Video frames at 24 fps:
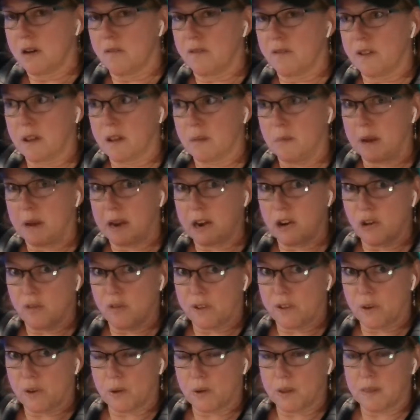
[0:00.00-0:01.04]
of him
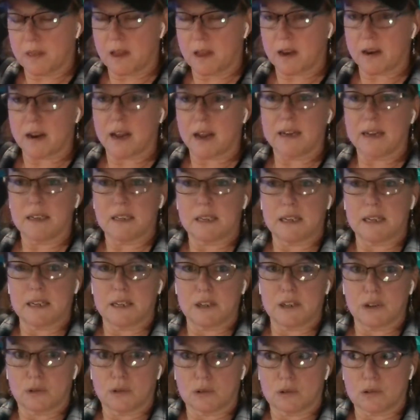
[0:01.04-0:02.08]
interviewing that
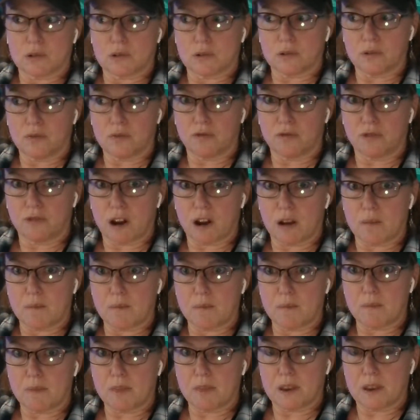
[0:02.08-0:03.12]
19-year-old
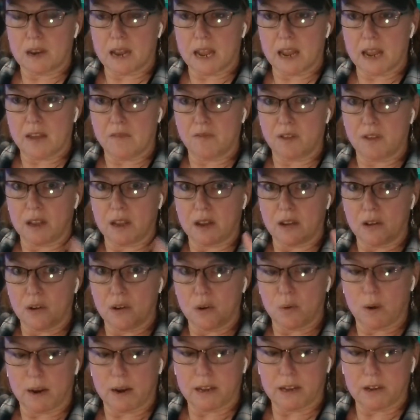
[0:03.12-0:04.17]
from the Navy
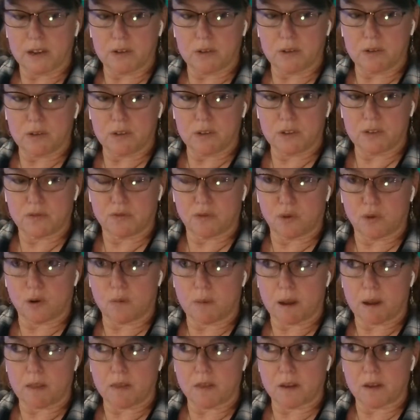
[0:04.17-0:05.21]
who I used for
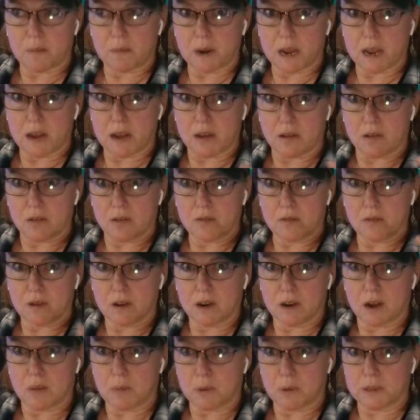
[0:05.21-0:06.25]
my thumbnail a
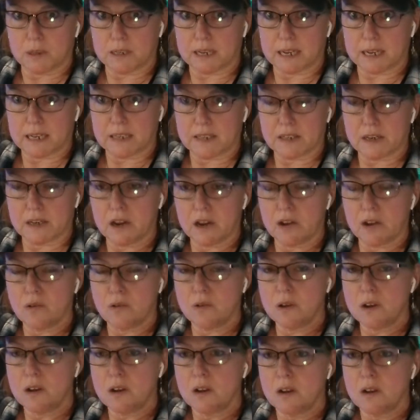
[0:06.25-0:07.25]
couple of days ago,